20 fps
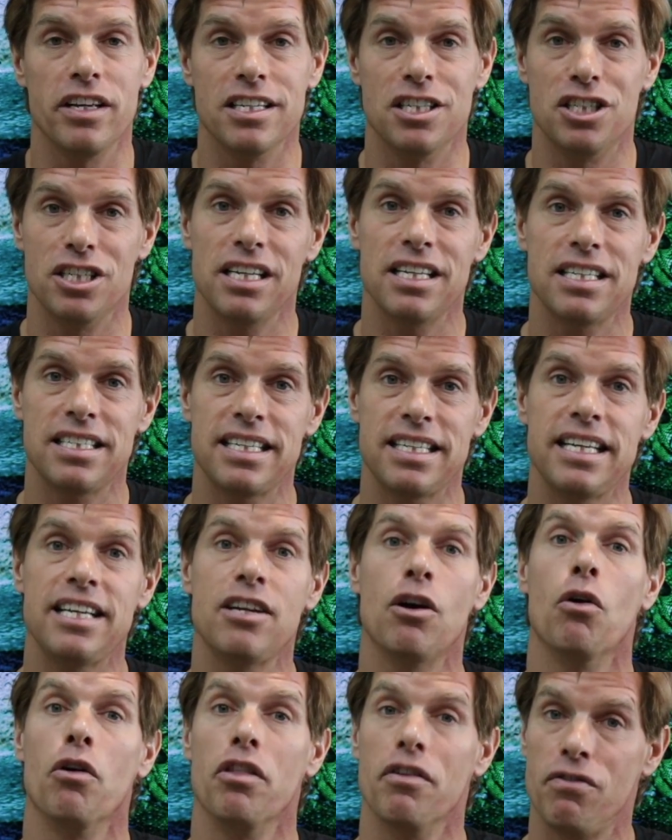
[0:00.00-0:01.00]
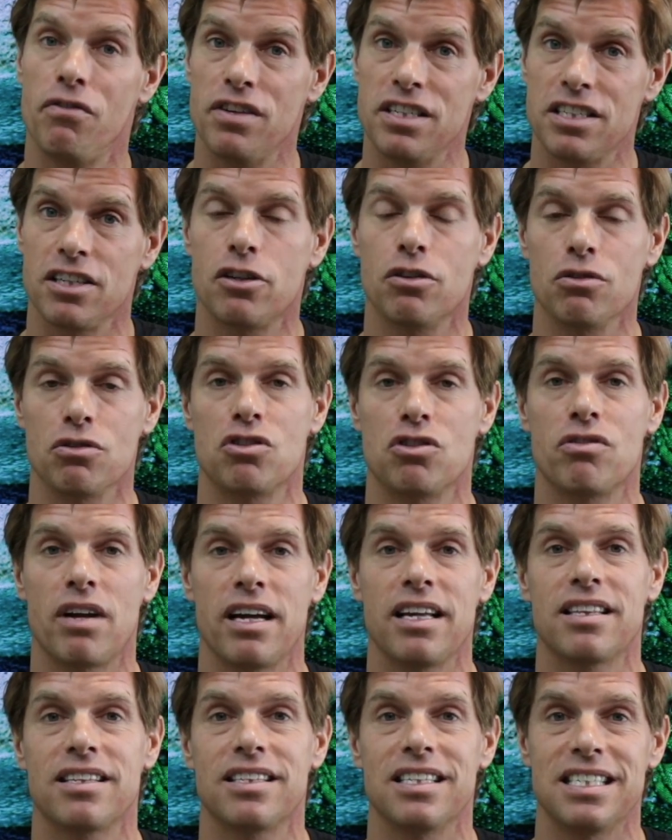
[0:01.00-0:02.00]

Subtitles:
agility or the physical strength